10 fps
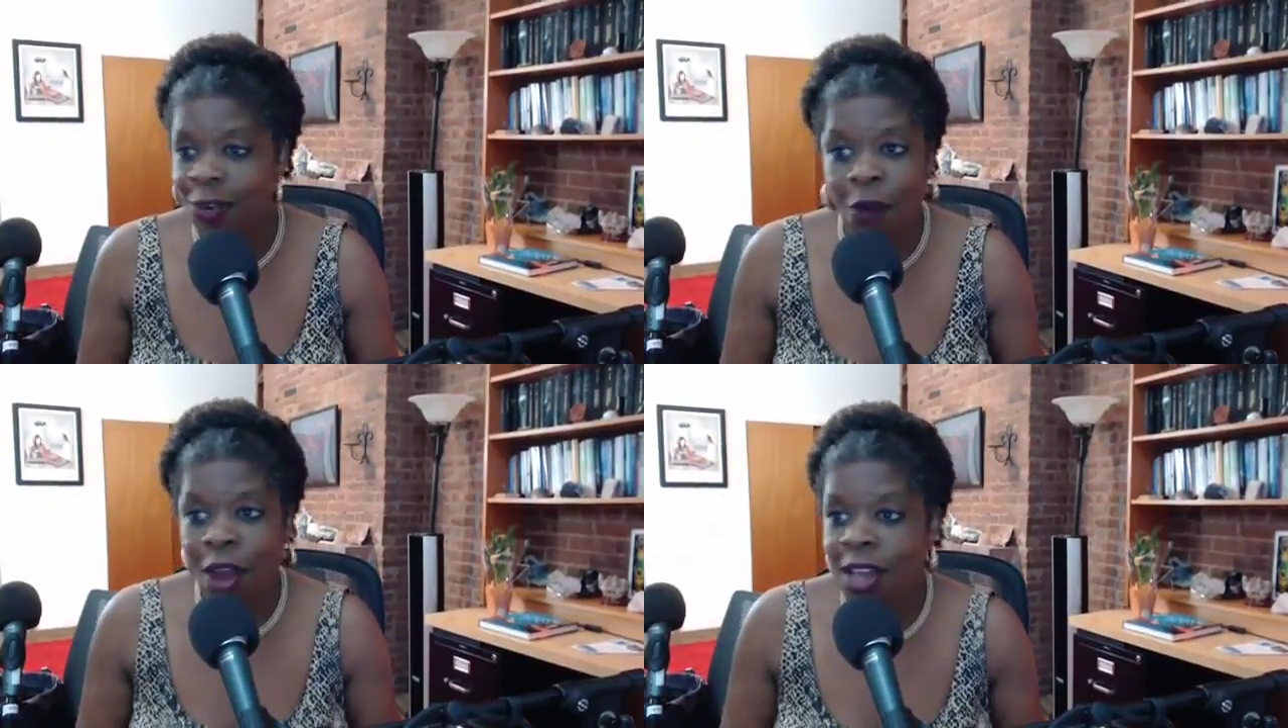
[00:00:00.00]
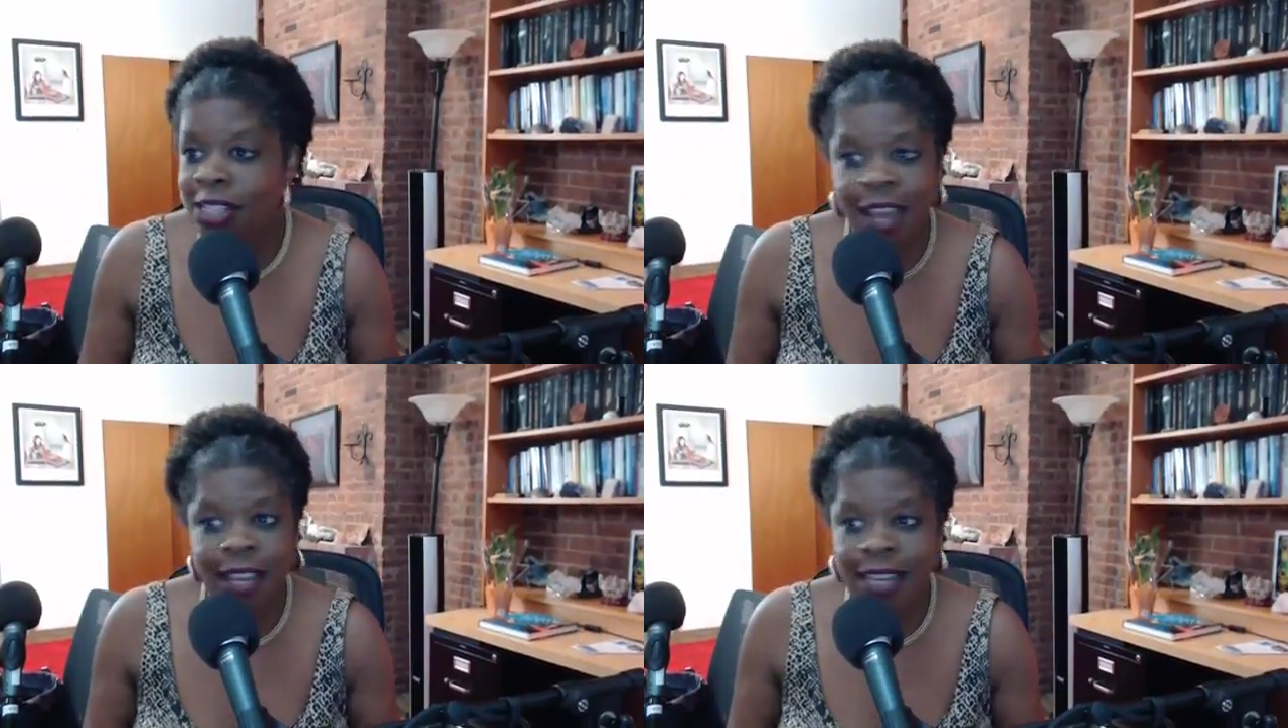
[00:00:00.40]
It's
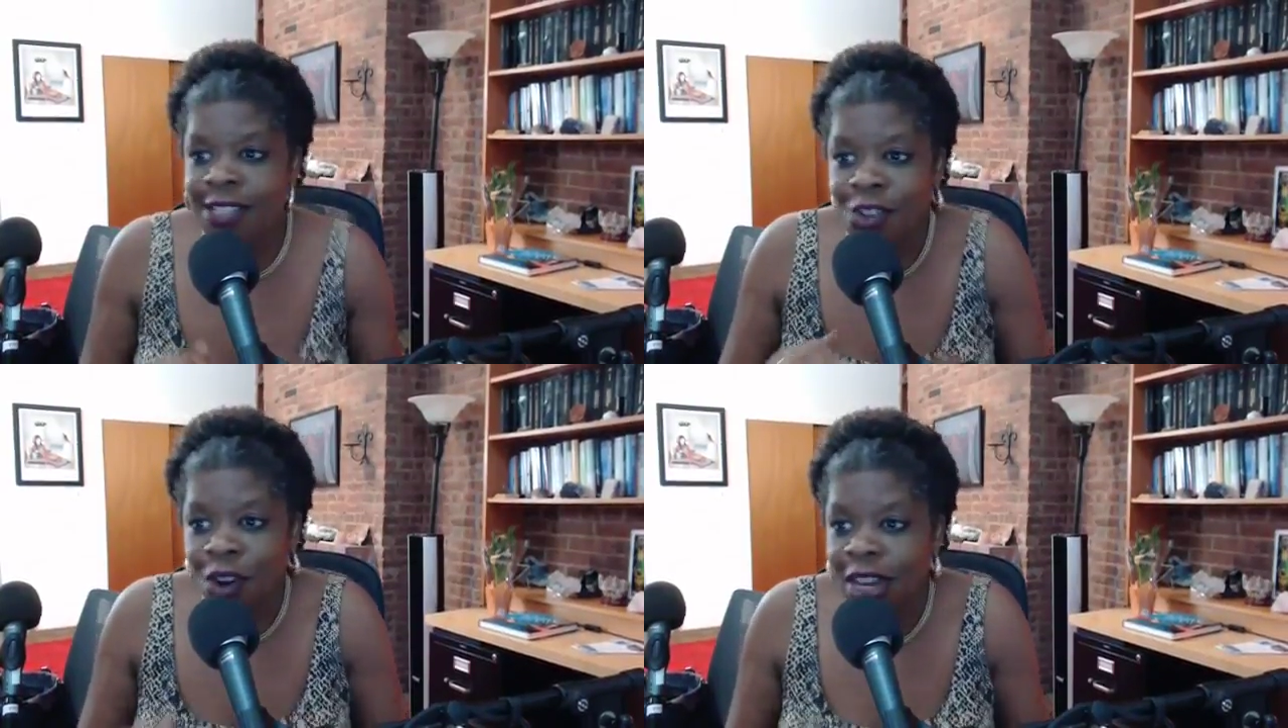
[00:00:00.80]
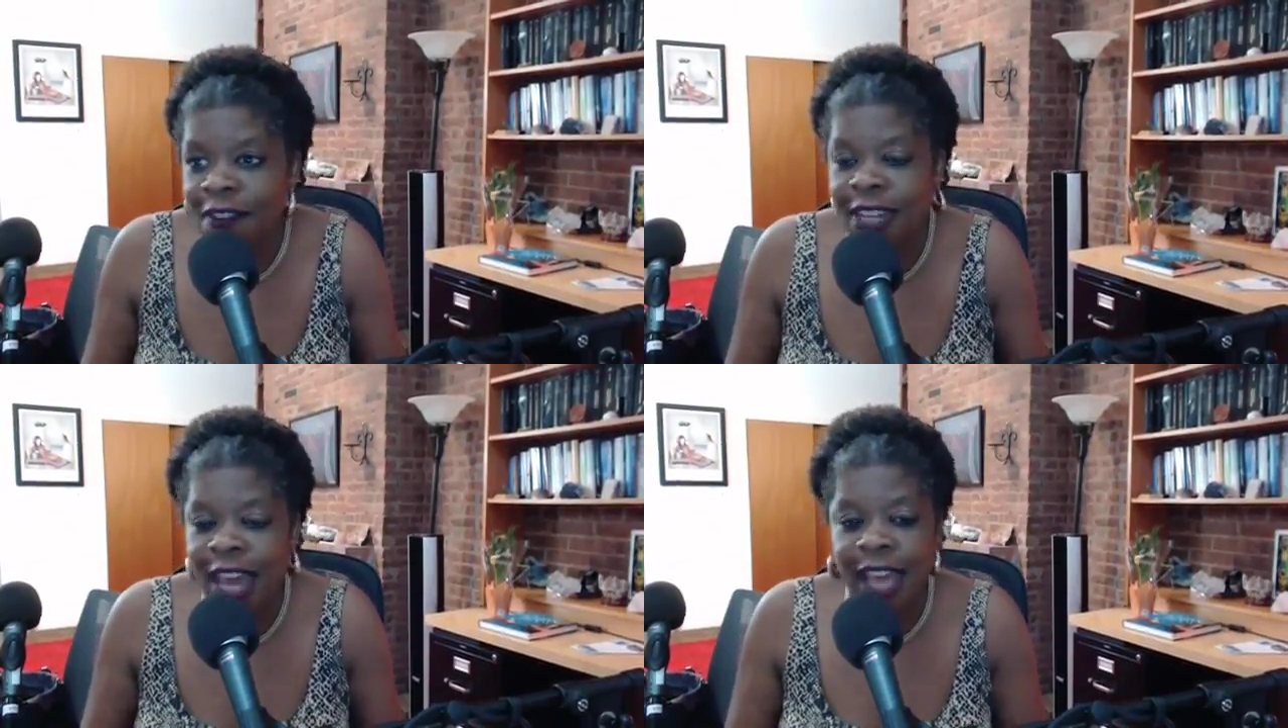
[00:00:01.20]
like, it's not
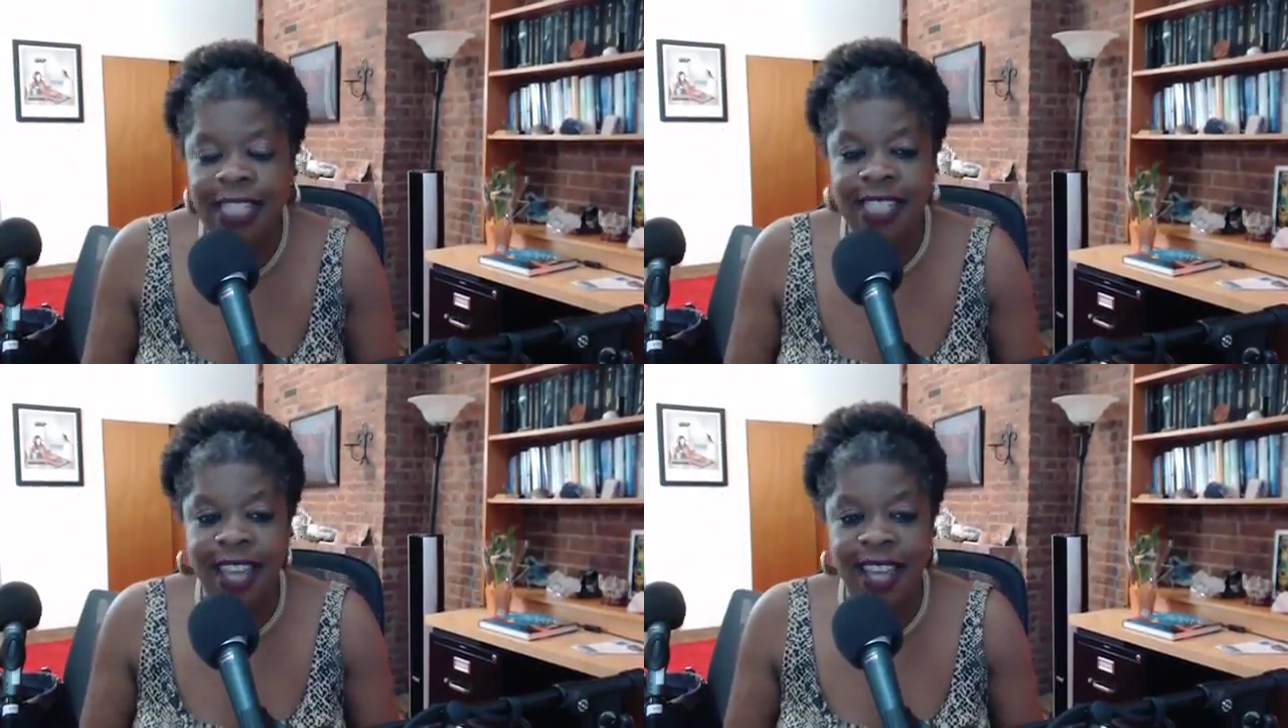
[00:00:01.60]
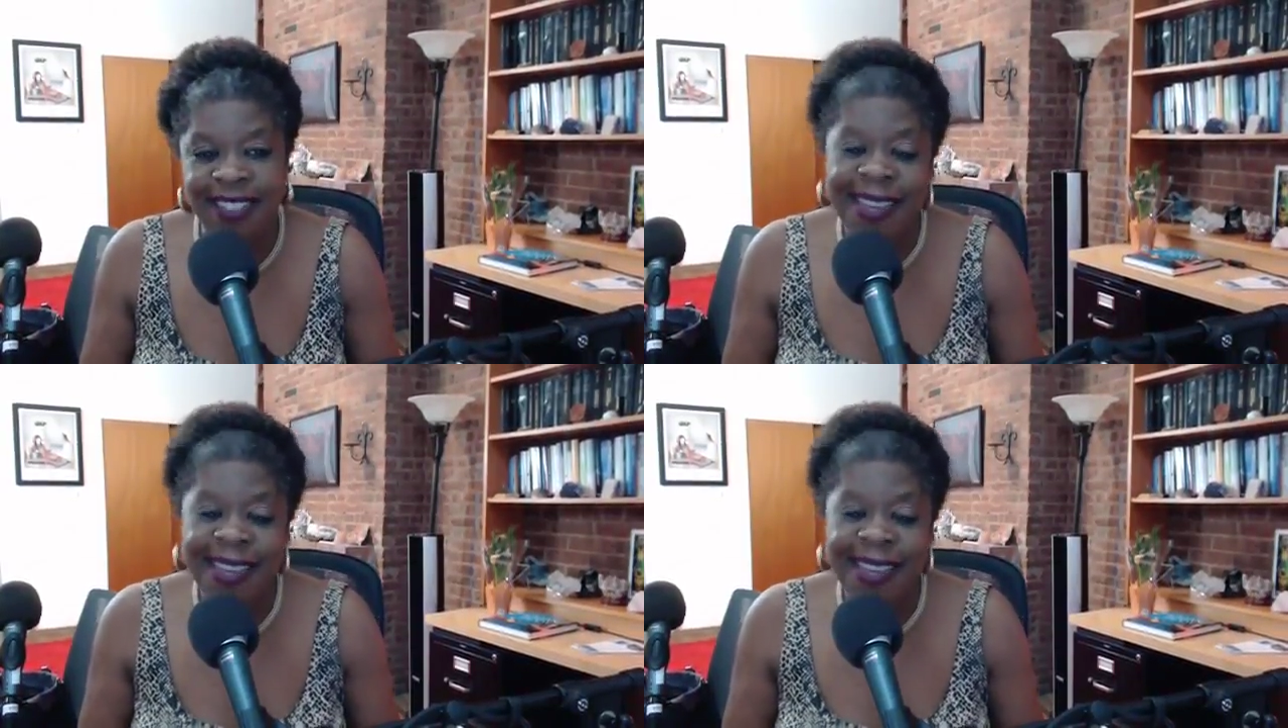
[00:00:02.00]
even that. It's like